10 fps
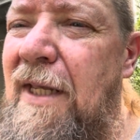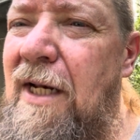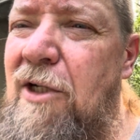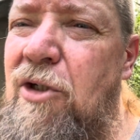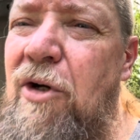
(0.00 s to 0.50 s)

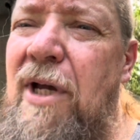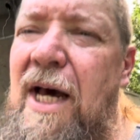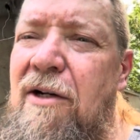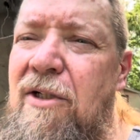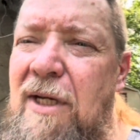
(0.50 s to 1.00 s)
And I'll show you
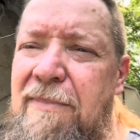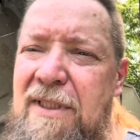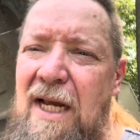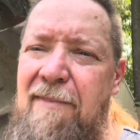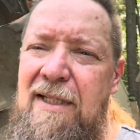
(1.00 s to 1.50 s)
how to hook up a
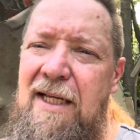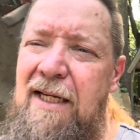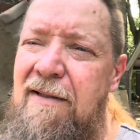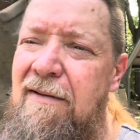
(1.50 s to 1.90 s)
timing light.